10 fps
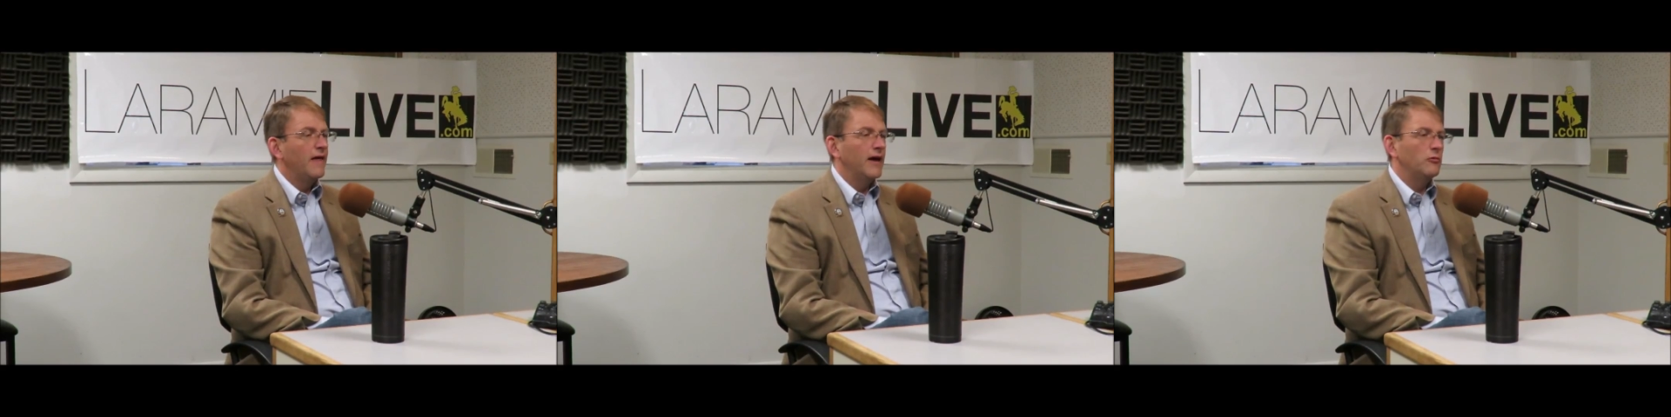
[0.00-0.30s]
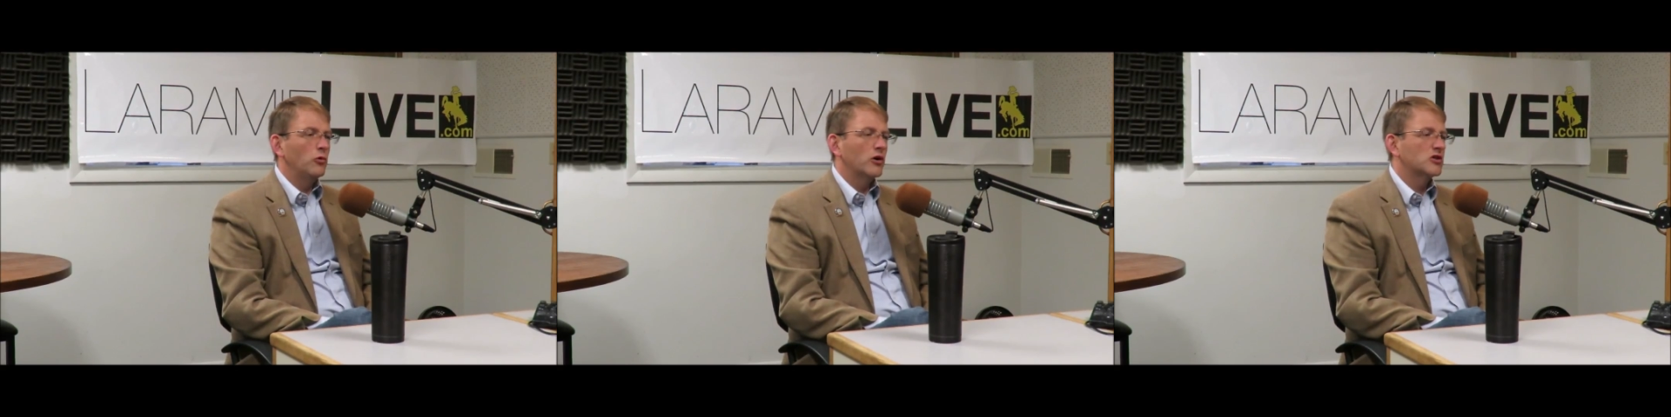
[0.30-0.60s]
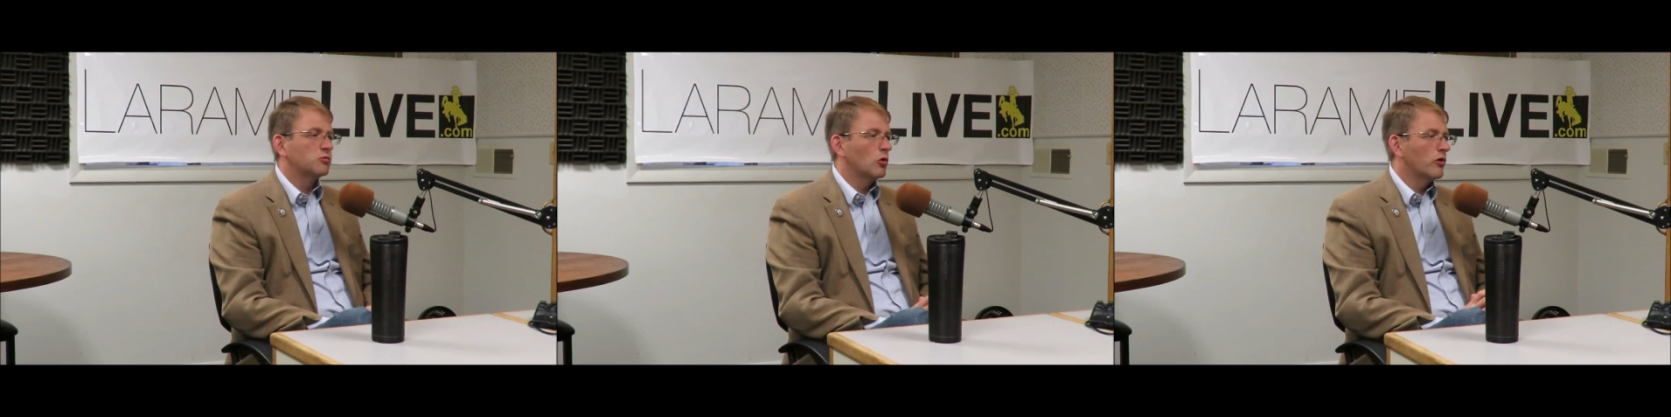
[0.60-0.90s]
And we're
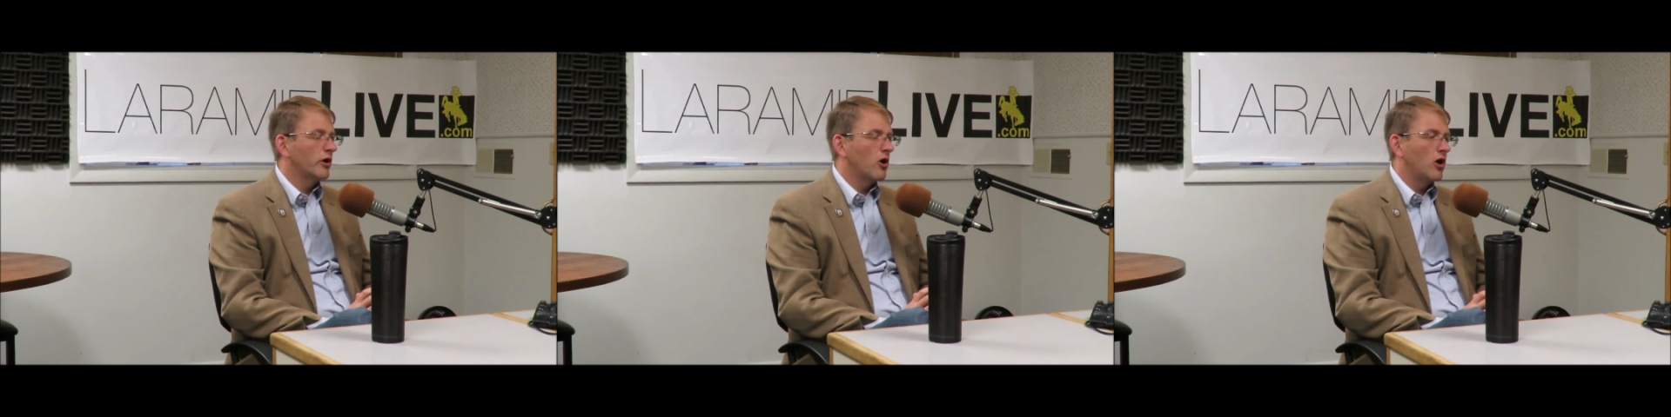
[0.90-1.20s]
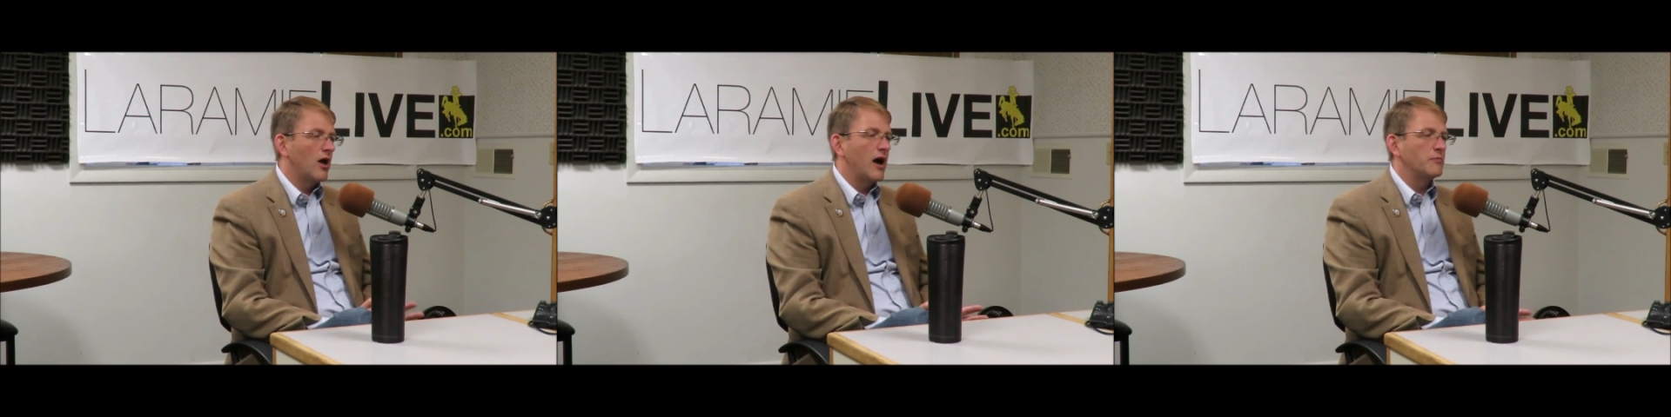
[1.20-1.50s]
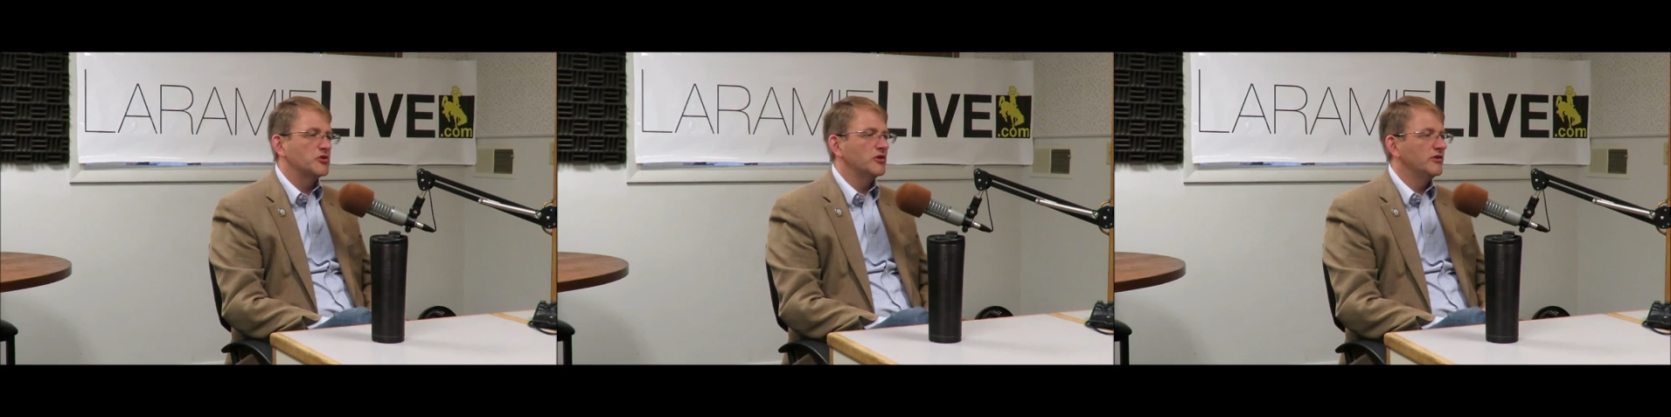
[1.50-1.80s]
exploring all
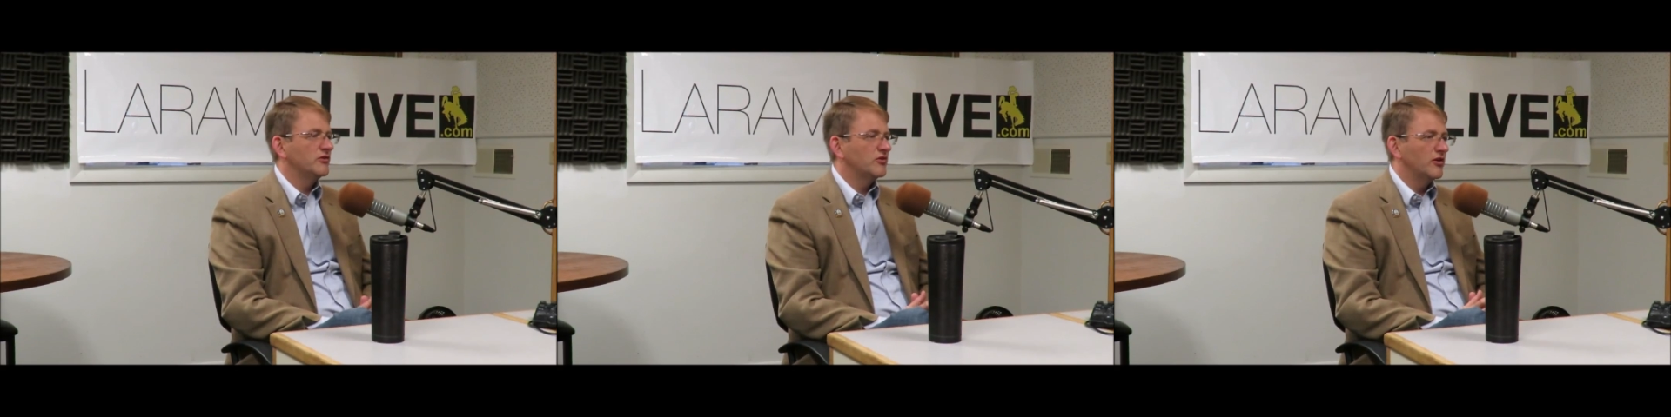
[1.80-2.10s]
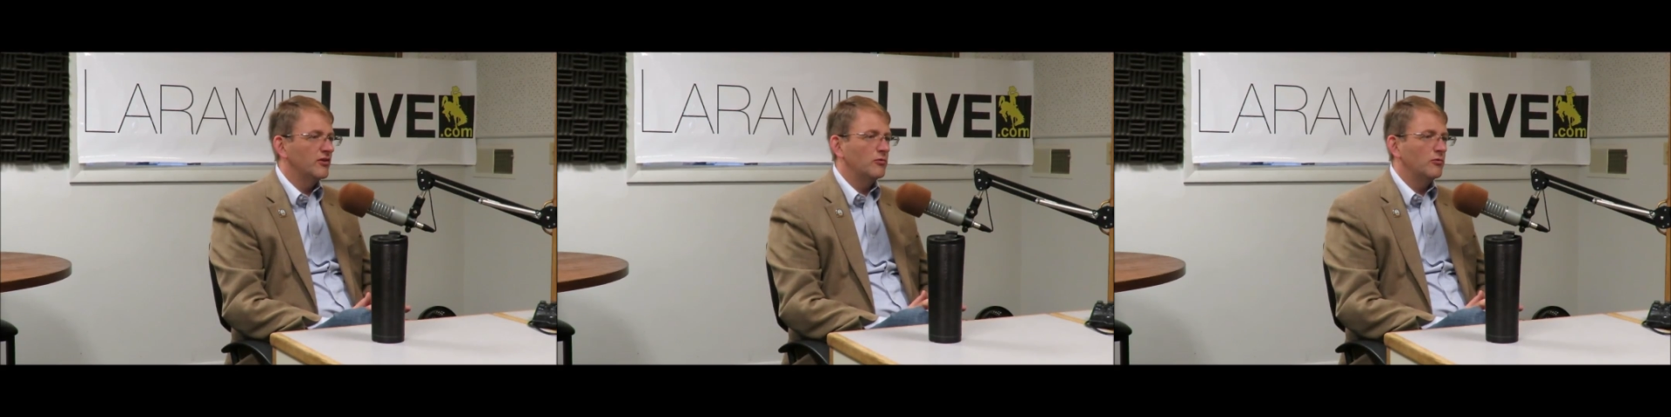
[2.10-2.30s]
options,